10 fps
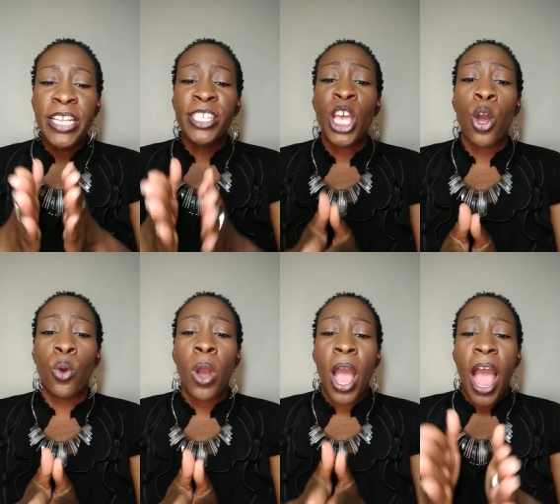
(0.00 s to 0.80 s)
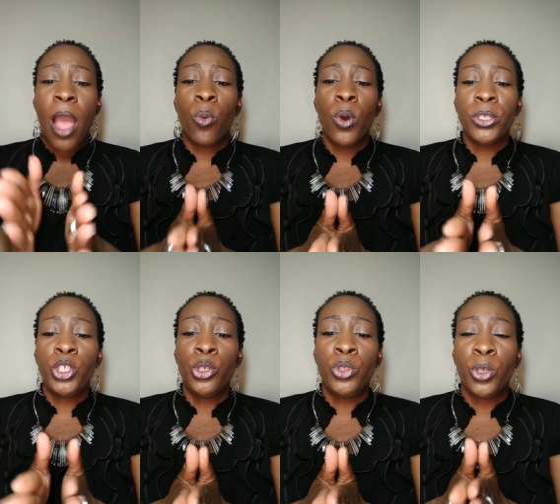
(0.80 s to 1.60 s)
So I
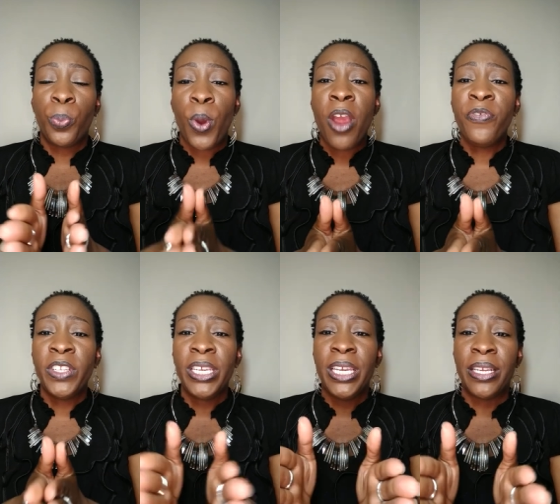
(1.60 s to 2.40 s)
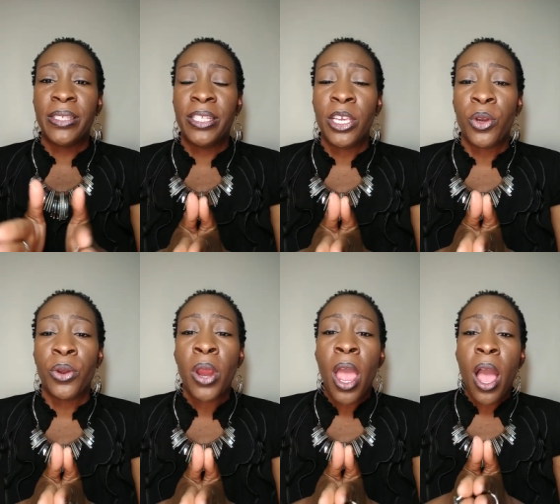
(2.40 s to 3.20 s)
want you to prayerfully
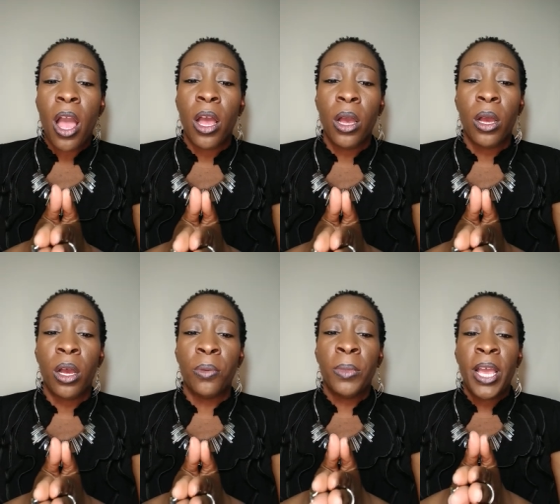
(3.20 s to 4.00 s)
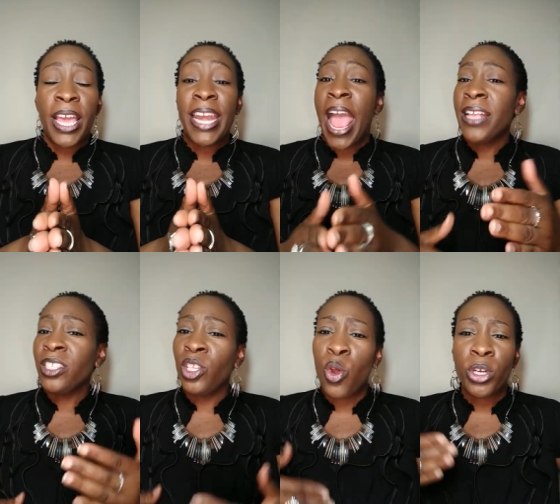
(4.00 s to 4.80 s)
consider um, and
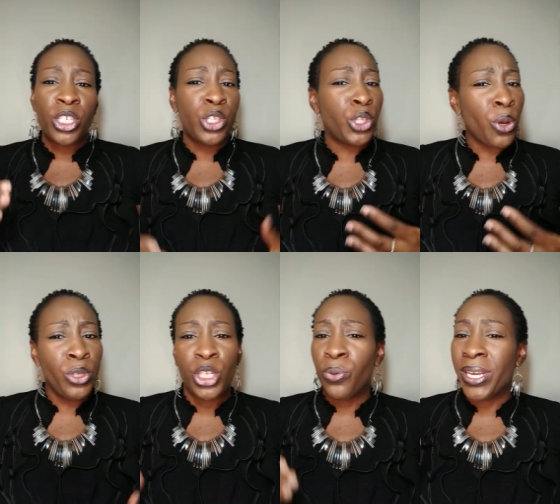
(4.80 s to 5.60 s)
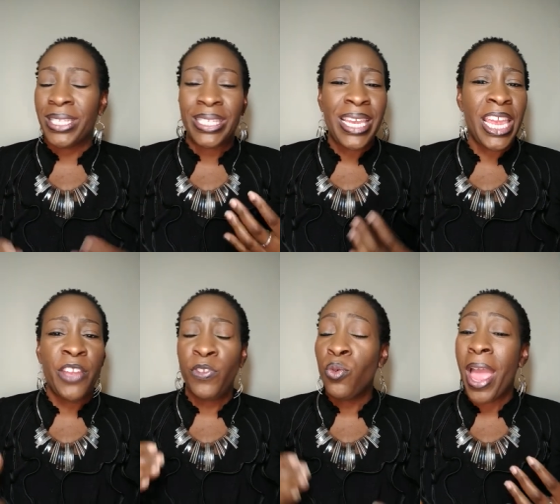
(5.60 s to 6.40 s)
ask the Lord to search you and
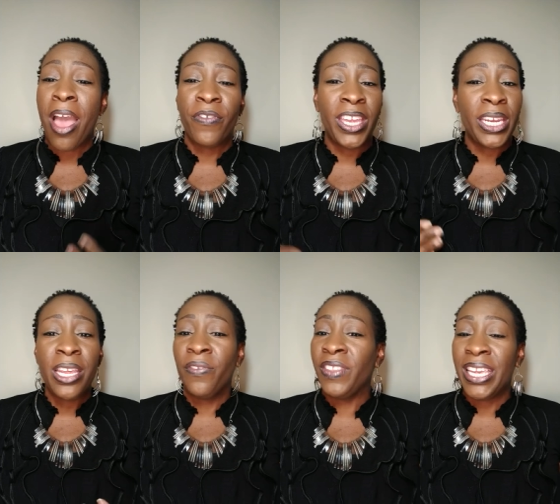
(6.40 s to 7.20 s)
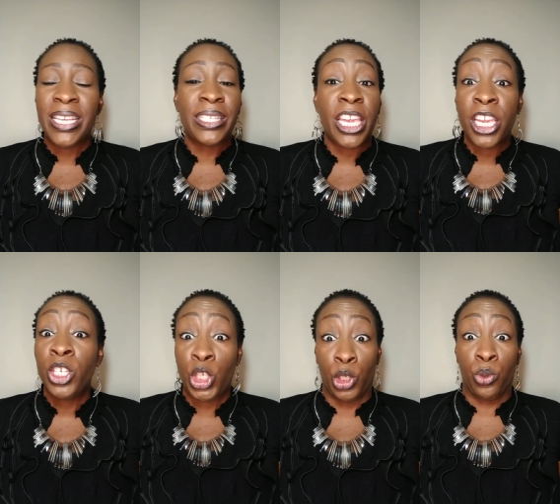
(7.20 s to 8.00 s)
see if you have any of these
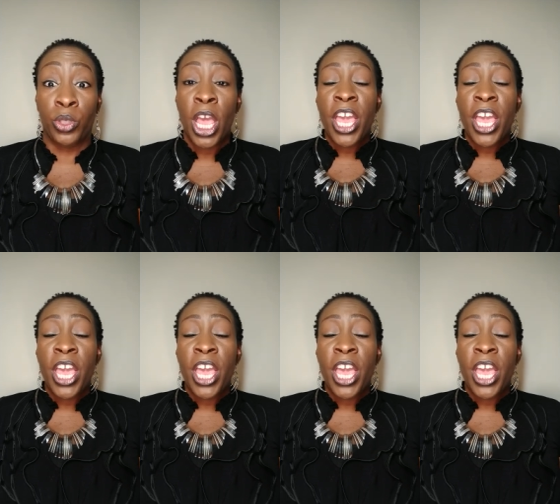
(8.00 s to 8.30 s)
issues.